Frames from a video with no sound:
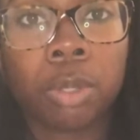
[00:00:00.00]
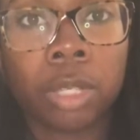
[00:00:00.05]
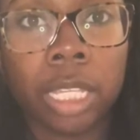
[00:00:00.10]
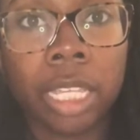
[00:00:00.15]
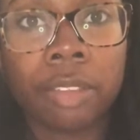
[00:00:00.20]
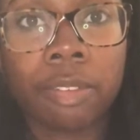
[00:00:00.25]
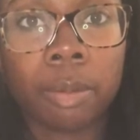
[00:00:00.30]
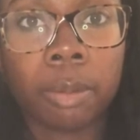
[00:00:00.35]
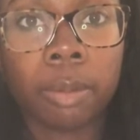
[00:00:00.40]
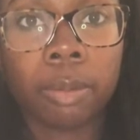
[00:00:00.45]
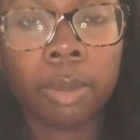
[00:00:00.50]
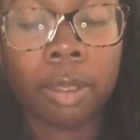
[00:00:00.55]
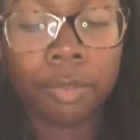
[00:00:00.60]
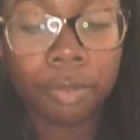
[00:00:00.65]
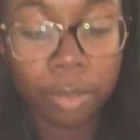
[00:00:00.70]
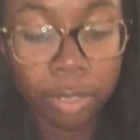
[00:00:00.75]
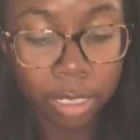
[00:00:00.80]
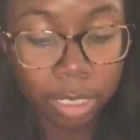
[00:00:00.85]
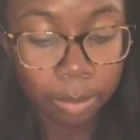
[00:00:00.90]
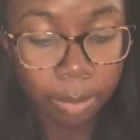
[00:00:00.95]
give him a run
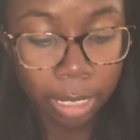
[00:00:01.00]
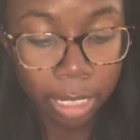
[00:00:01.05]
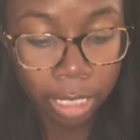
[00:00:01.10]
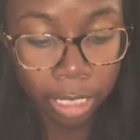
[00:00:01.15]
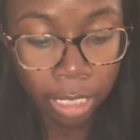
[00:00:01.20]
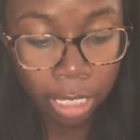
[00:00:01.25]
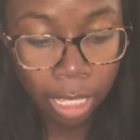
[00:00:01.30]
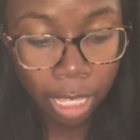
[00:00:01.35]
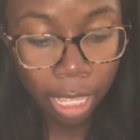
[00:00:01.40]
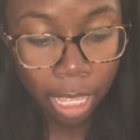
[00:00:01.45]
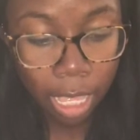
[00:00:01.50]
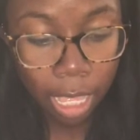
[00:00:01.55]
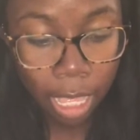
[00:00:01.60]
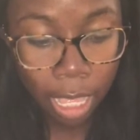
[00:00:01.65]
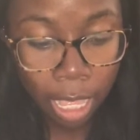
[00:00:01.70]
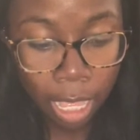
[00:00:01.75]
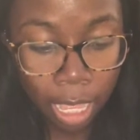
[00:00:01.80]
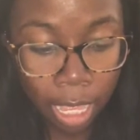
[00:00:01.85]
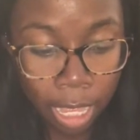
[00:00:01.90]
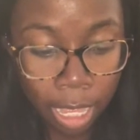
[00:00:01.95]
for his money.
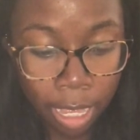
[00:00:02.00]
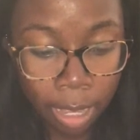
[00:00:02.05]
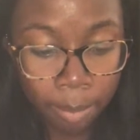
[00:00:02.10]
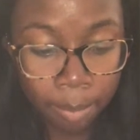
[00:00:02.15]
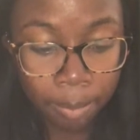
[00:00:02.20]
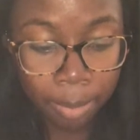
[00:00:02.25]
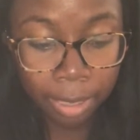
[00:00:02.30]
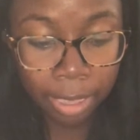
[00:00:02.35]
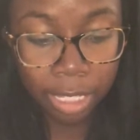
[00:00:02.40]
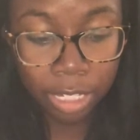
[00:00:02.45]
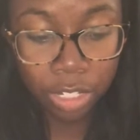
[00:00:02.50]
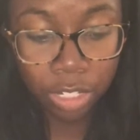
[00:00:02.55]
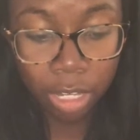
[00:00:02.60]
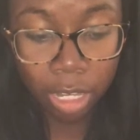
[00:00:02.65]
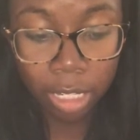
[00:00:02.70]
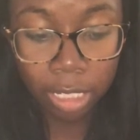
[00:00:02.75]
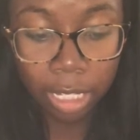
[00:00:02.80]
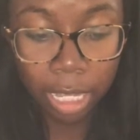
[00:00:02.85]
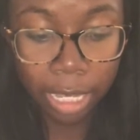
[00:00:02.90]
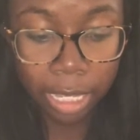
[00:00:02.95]
But this
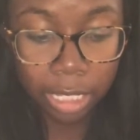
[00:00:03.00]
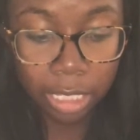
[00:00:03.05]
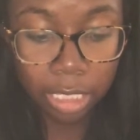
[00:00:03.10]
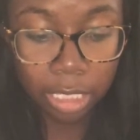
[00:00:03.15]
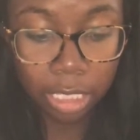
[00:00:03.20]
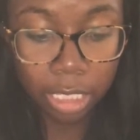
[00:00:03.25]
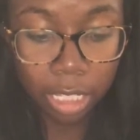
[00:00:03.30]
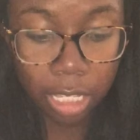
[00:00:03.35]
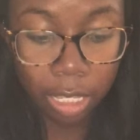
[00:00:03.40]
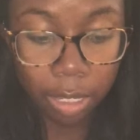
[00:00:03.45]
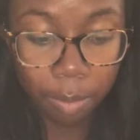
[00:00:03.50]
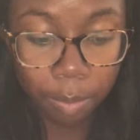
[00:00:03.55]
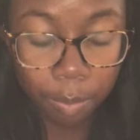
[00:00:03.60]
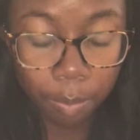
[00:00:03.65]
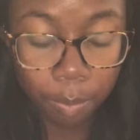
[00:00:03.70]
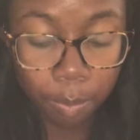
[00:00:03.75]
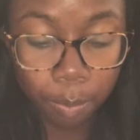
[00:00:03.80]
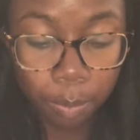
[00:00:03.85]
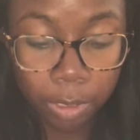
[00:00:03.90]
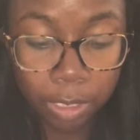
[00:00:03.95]
Shell Alliance
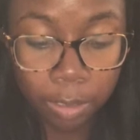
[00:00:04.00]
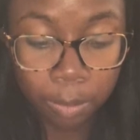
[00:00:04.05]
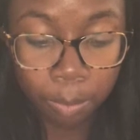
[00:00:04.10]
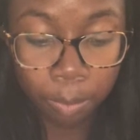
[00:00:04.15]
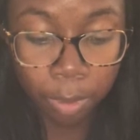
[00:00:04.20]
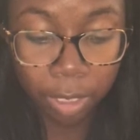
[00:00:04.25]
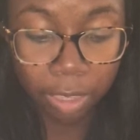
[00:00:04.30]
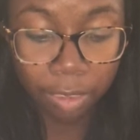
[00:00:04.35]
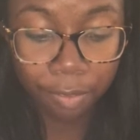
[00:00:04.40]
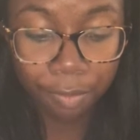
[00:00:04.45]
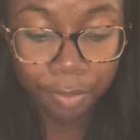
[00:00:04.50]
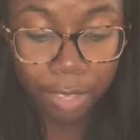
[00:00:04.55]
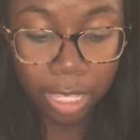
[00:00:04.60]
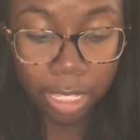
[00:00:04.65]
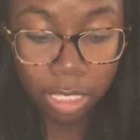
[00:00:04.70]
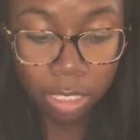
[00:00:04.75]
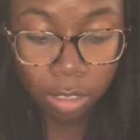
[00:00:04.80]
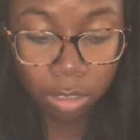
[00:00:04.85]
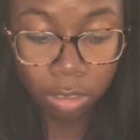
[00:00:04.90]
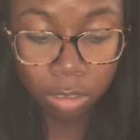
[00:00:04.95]
was with
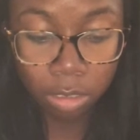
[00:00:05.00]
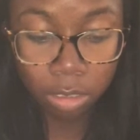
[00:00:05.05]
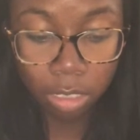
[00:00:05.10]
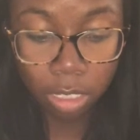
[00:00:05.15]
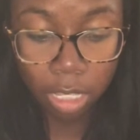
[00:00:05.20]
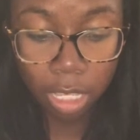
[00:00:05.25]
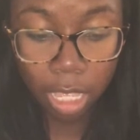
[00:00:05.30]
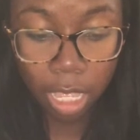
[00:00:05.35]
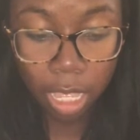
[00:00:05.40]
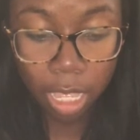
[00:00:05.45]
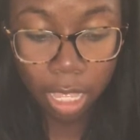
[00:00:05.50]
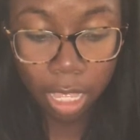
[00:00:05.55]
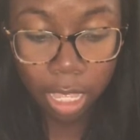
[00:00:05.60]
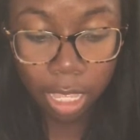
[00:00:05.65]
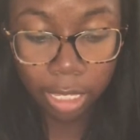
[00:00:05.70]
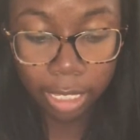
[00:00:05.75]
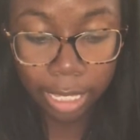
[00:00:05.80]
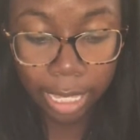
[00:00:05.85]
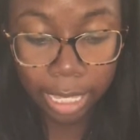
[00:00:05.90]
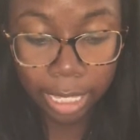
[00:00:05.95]
Fessel,
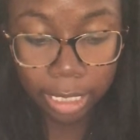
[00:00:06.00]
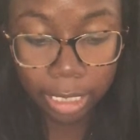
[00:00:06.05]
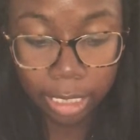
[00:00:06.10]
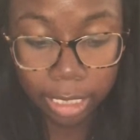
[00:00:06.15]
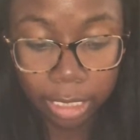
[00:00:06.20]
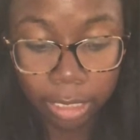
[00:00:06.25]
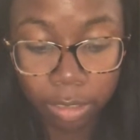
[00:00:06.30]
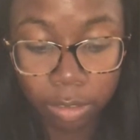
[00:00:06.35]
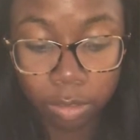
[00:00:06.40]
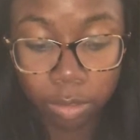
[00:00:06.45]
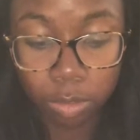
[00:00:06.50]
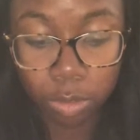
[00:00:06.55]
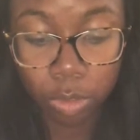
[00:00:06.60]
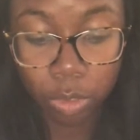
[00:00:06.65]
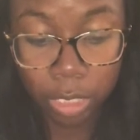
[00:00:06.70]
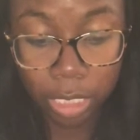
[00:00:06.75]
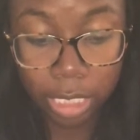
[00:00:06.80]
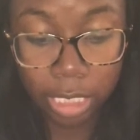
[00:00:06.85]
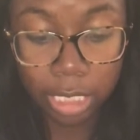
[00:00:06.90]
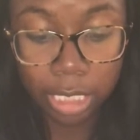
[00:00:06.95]
Caitlin,
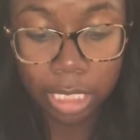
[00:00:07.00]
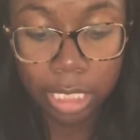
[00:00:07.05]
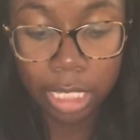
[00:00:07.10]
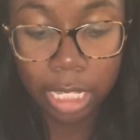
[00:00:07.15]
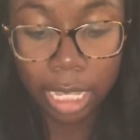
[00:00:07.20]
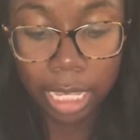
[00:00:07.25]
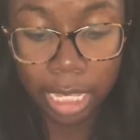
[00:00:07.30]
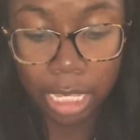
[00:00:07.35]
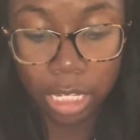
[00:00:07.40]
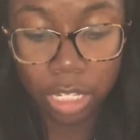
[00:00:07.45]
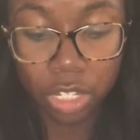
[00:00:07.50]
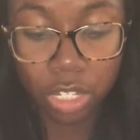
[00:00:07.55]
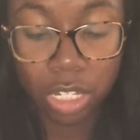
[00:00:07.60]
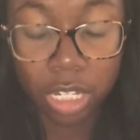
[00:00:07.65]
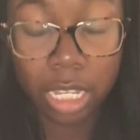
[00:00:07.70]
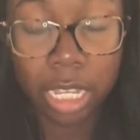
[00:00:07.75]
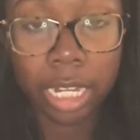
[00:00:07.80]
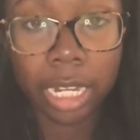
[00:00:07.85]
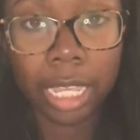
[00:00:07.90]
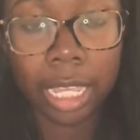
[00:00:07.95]
Chris,
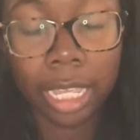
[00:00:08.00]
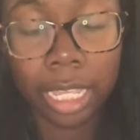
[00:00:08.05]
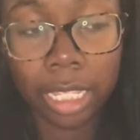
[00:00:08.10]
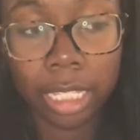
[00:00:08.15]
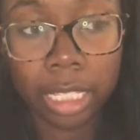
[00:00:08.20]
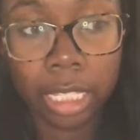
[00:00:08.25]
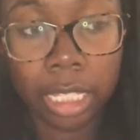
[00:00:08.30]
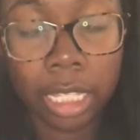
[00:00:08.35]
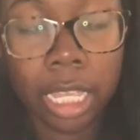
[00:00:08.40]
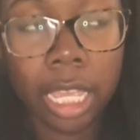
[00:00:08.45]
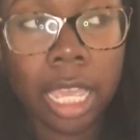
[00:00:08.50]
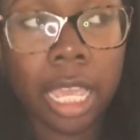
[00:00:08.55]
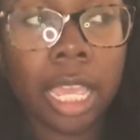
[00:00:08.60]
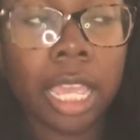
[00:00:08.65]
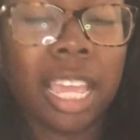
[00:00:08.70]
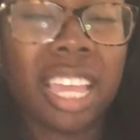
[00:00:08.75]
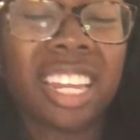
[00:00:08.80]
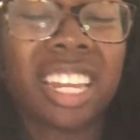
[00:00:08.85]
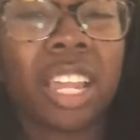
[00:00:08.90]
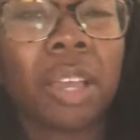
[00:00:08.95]
Angie, and Haley.
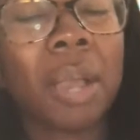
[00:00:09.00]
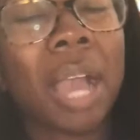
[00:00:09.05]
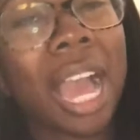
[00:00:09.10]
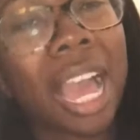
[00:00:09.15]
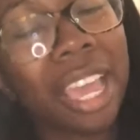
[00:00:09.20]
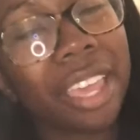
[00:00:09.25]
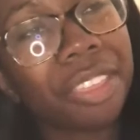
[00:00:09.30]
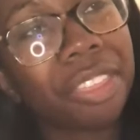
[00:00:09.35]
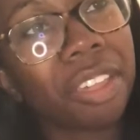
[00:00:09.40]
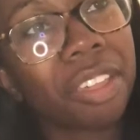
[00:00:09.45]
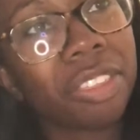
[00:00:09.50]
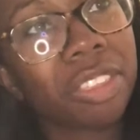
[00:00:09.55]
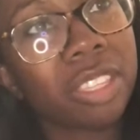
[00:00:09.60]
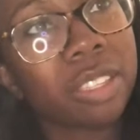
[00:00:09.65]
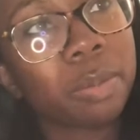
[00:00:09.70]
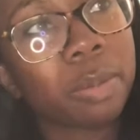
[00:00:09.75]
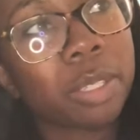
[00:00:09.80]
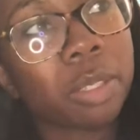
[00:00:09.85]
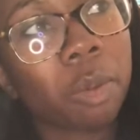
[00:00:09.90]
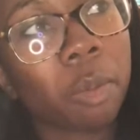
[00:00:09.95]
Now, I thought
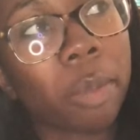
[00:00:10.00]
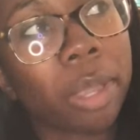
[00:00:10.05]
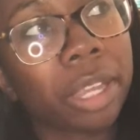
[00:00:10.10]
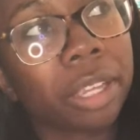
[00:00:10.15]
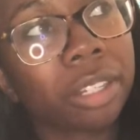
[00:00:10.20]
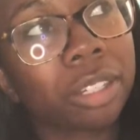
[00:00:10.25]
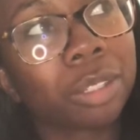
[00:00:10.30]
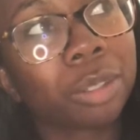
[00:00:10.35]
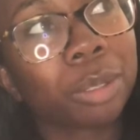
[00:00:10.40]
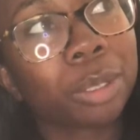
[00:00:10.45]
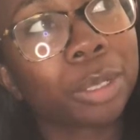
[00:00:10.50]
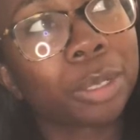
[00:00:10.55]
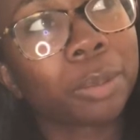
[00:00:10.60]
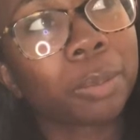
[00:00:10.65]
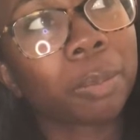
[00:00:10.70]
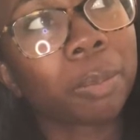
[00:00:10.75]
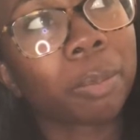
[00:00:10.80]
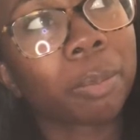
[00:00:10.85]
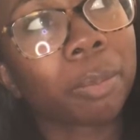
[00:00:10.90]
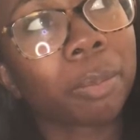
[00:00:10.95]
this was a weird group,